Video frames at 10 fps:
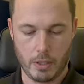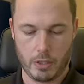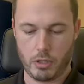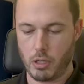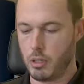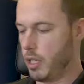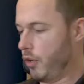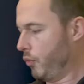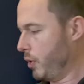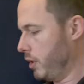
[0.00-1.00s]
So
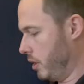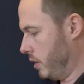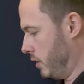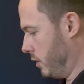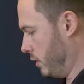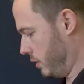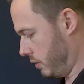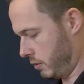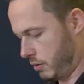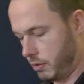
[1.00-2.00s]
if we,
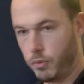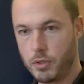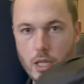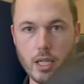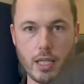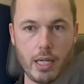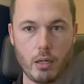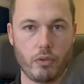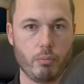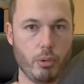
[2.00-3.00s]
if we take it out
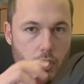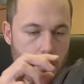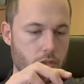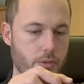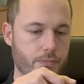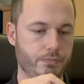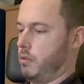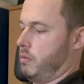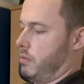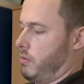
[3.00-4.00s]
of the box,
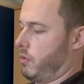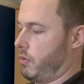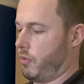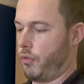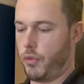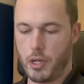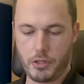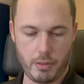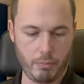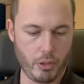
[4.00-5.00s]

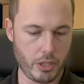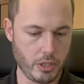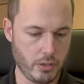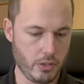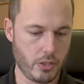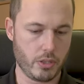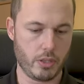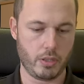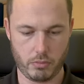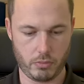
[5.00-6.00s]
first impressions,
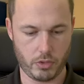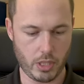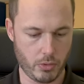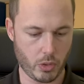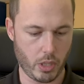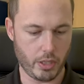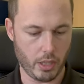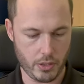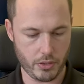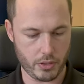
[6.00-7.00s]
seems quite
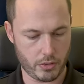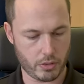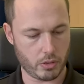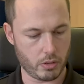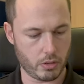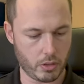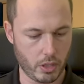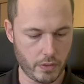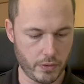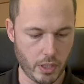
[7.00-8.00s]
nice. It's
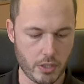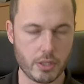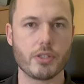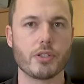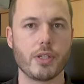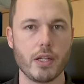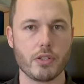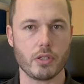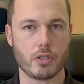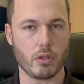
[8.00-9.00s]
kind of nicely
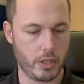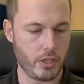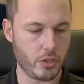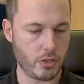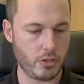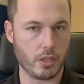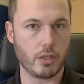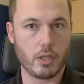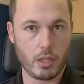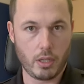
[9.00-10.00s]
stitched. It's got an
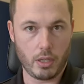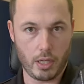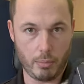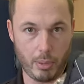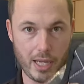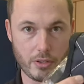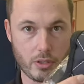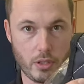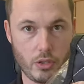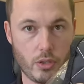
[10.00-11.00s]
interesting uh,
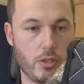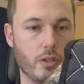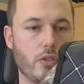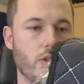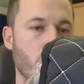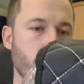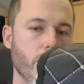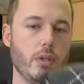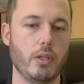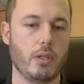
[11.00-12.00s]
pattern, interesting design
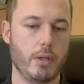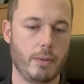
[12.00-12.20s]
to it.